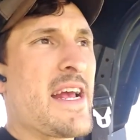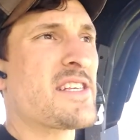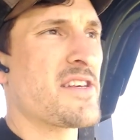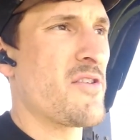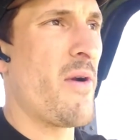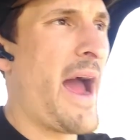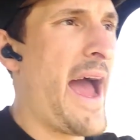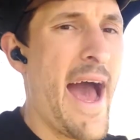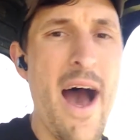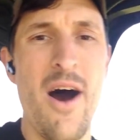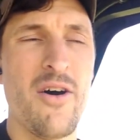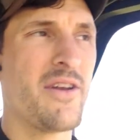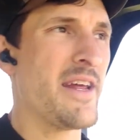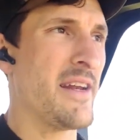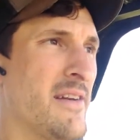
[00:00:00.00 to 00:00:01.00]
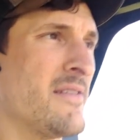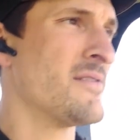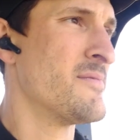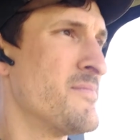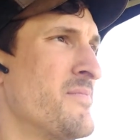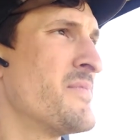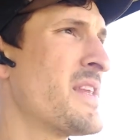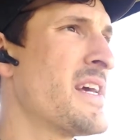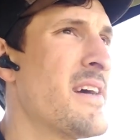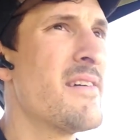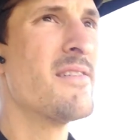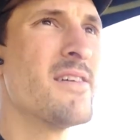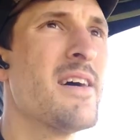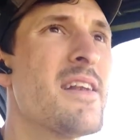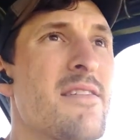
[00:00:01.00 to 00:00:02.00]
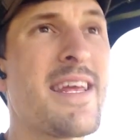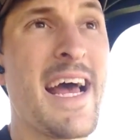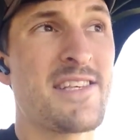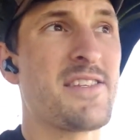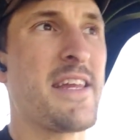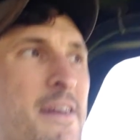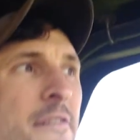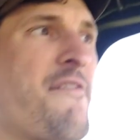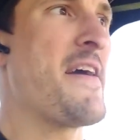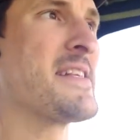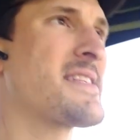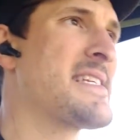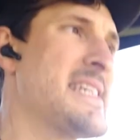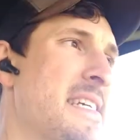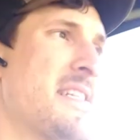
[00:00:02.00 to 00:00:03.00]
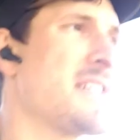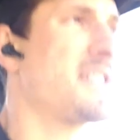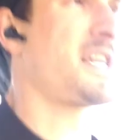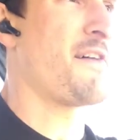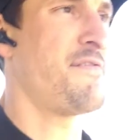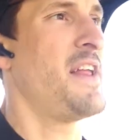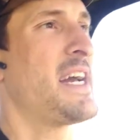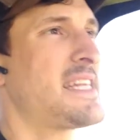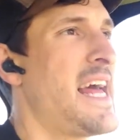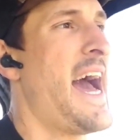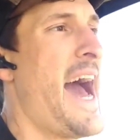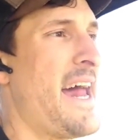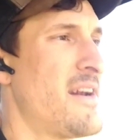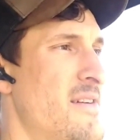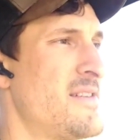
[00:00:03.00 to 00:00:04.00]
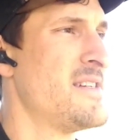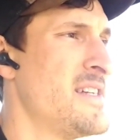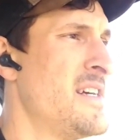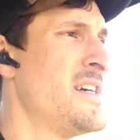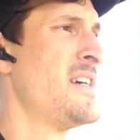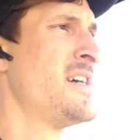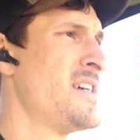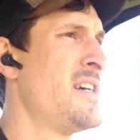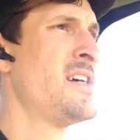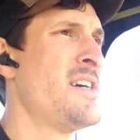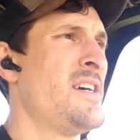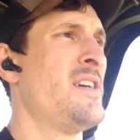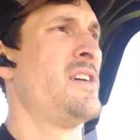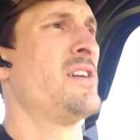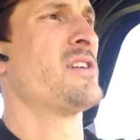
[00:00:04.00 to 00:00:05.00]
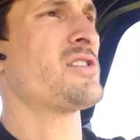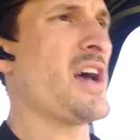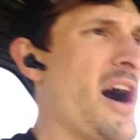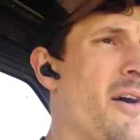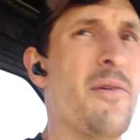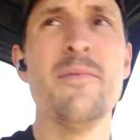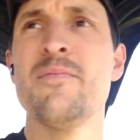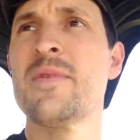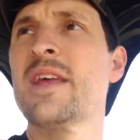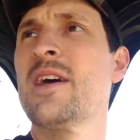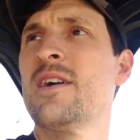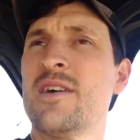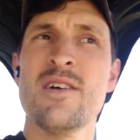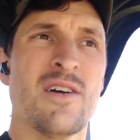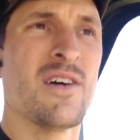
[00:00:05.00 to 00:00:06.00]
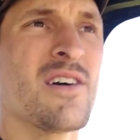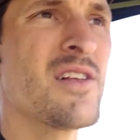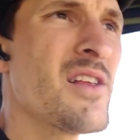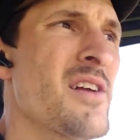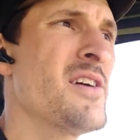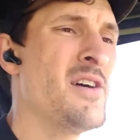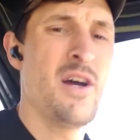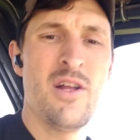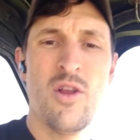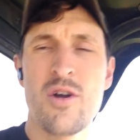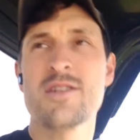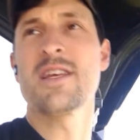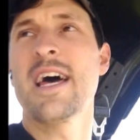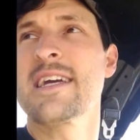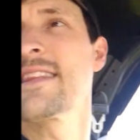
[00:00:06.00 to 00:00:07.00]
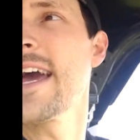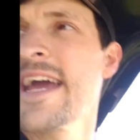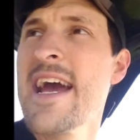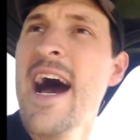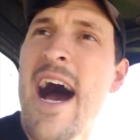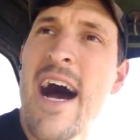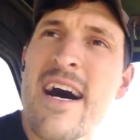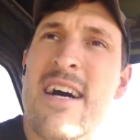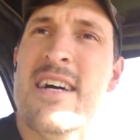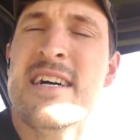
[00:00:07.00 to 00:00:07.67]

racing around and testing fences and stuff like that. So looks like they uh,